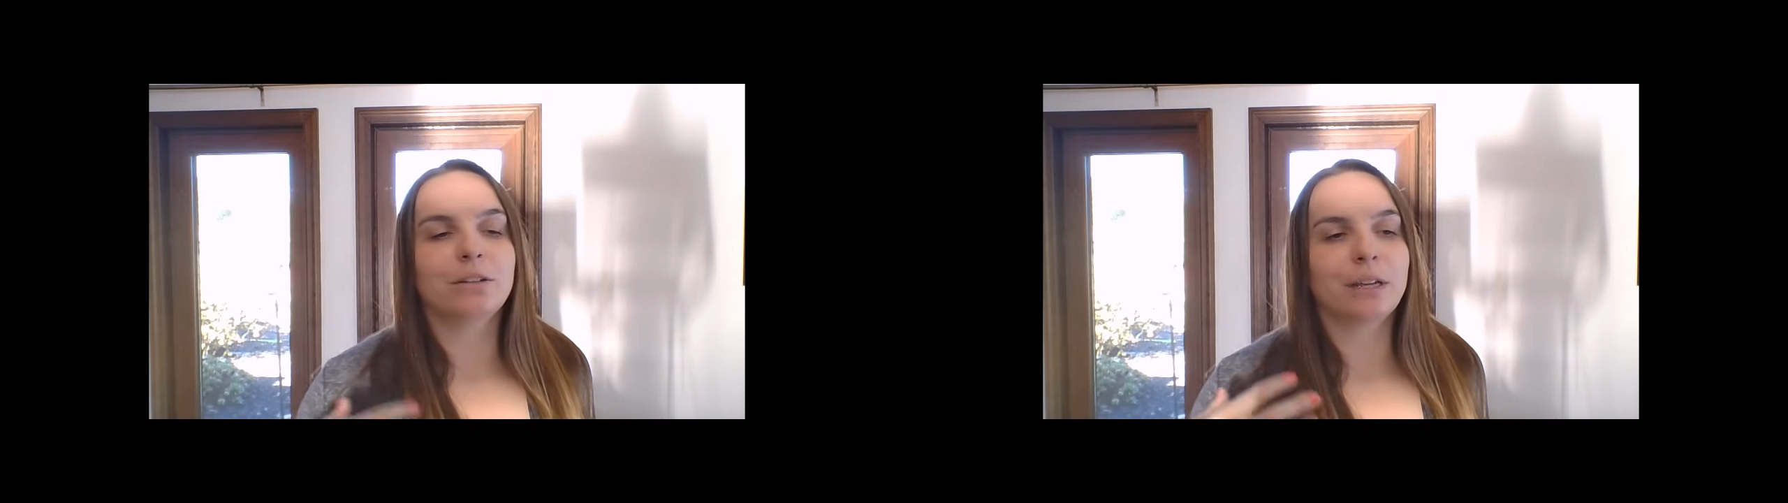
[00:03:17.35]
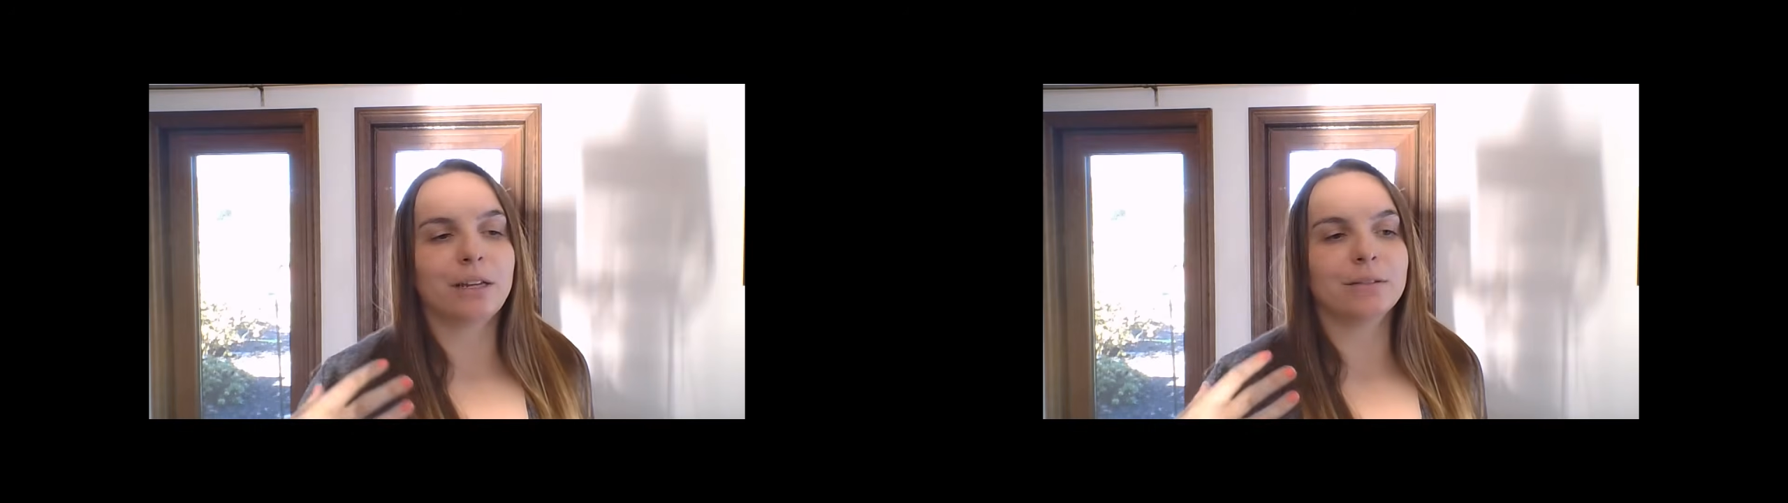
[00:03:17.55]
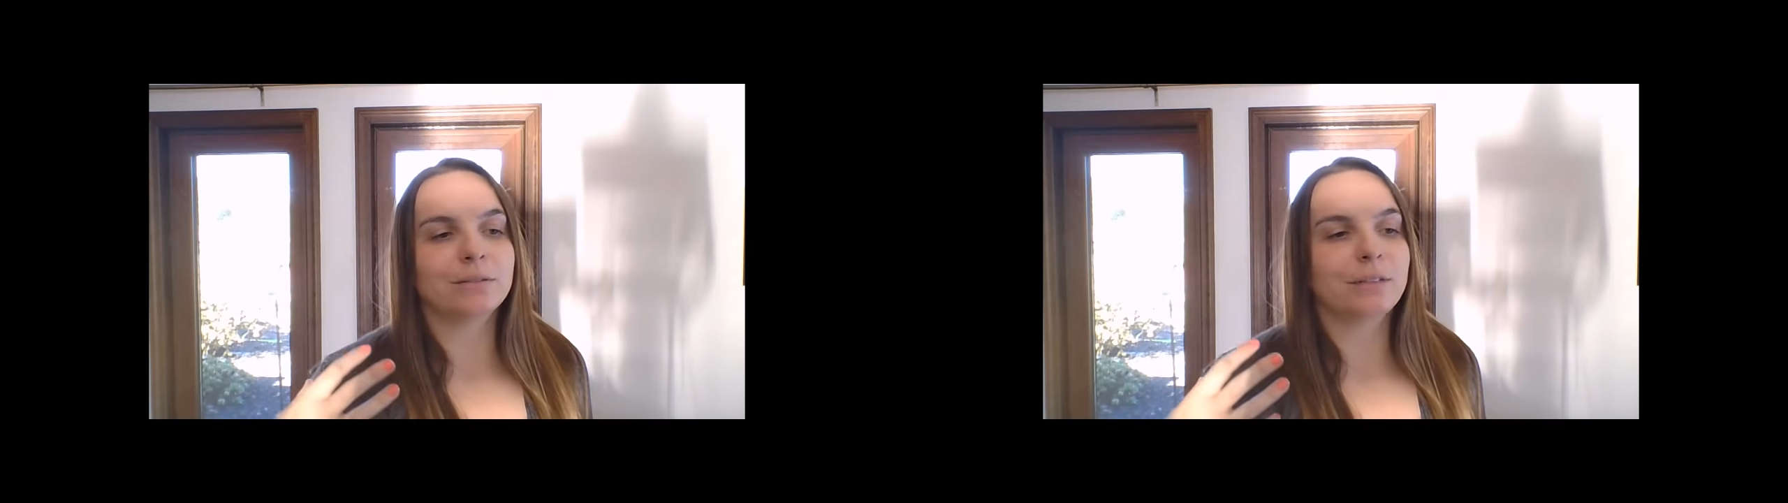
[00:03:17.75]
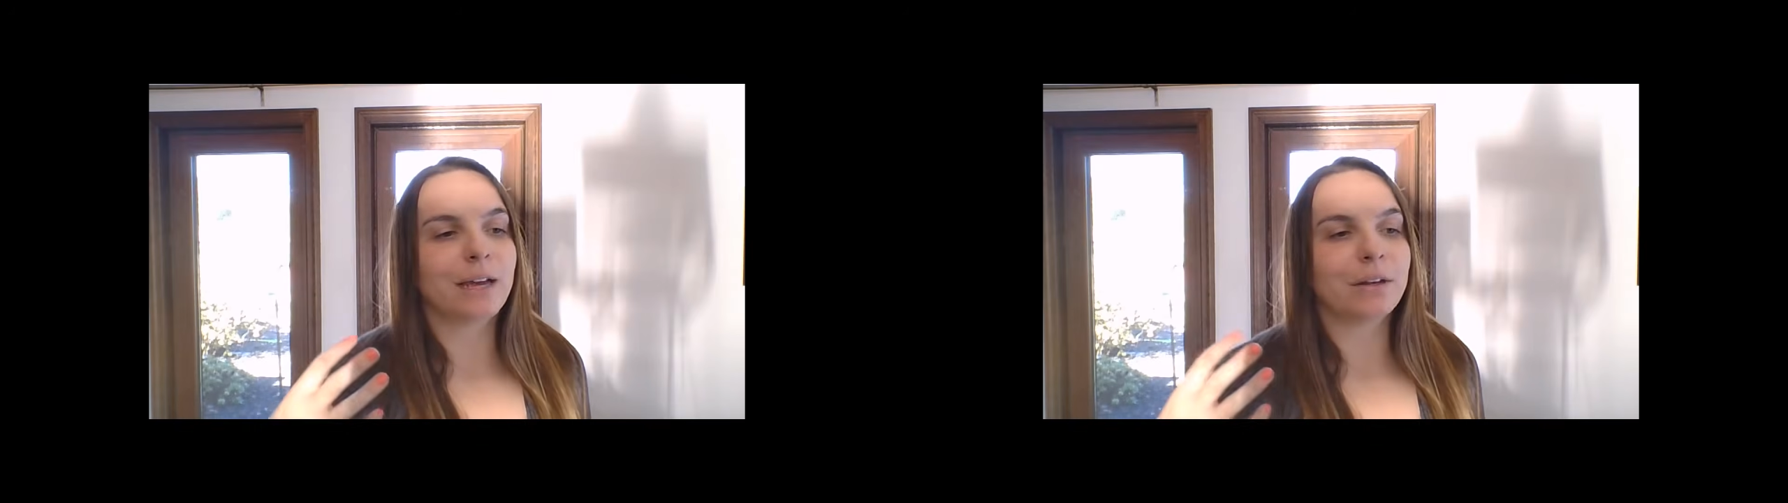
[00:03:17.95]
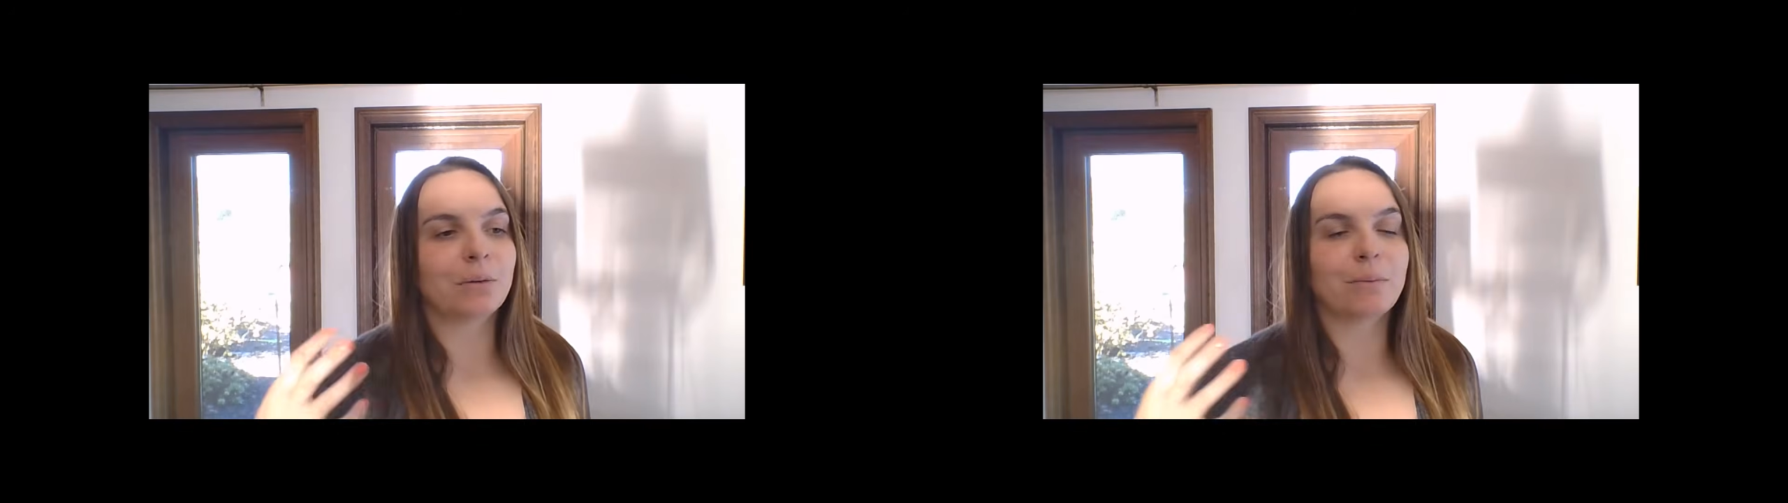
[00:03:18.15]
you can
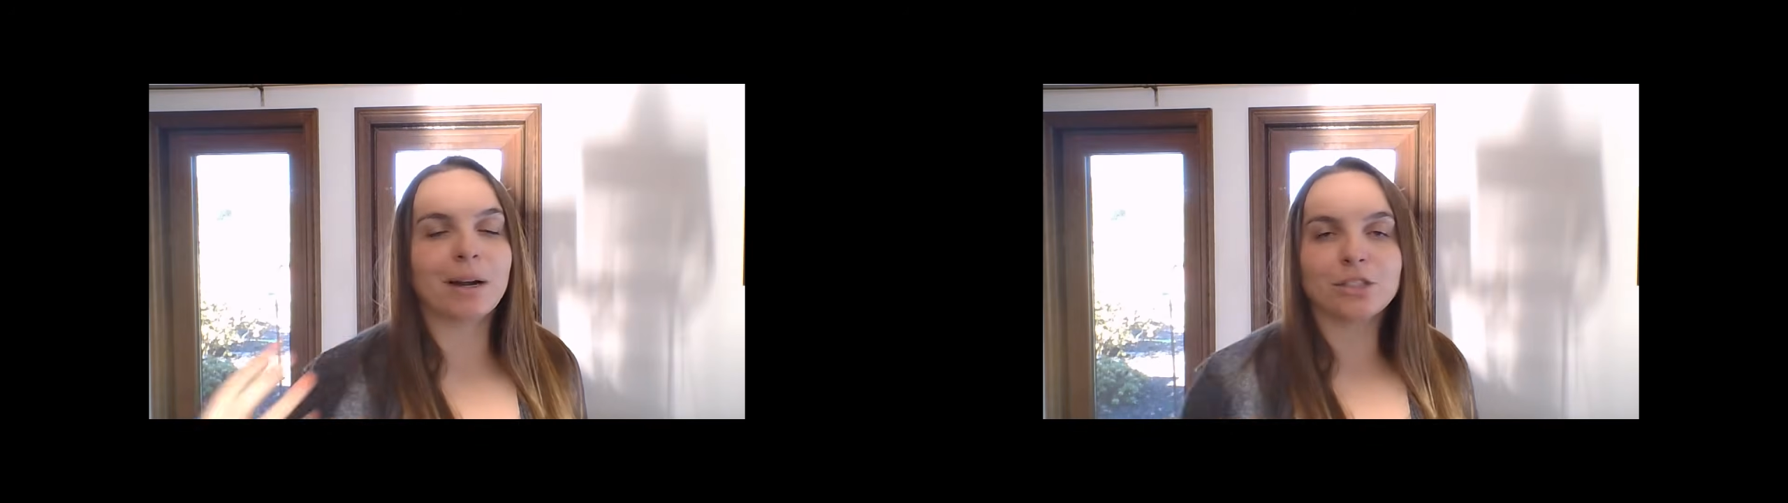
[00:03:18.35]
either write